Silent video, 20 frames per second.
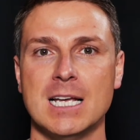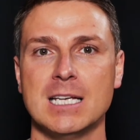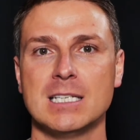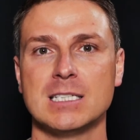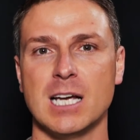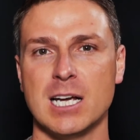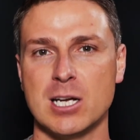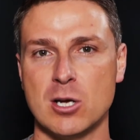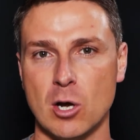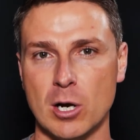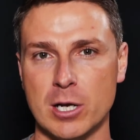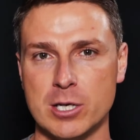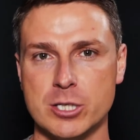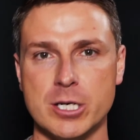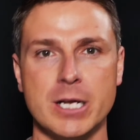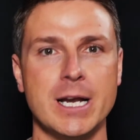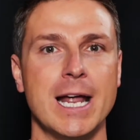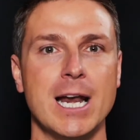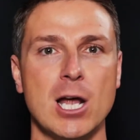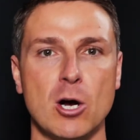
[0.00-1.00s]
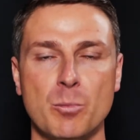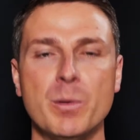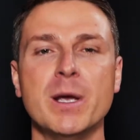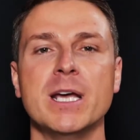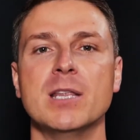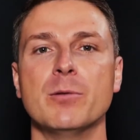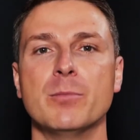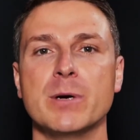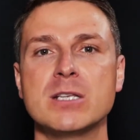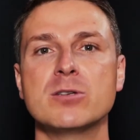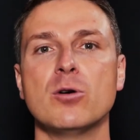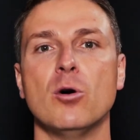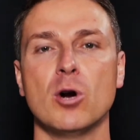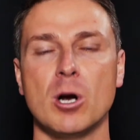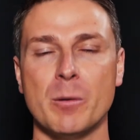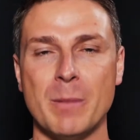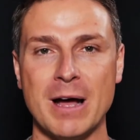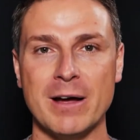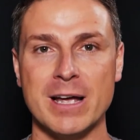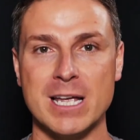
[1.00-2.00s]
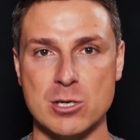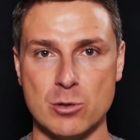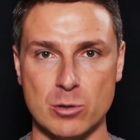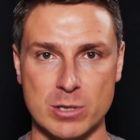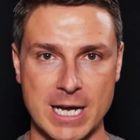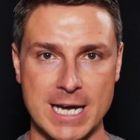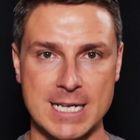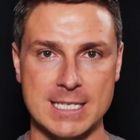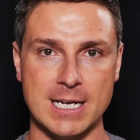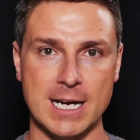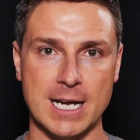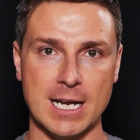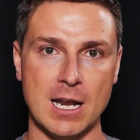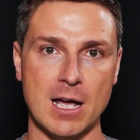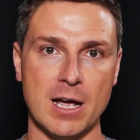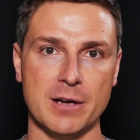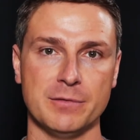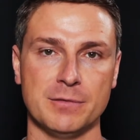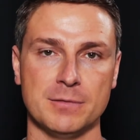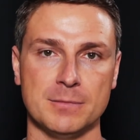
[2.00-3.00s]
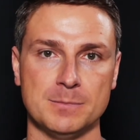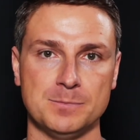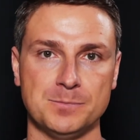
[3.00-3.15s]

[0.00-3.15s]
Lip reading: psychology and NLP that we talk about in your day-to-day life?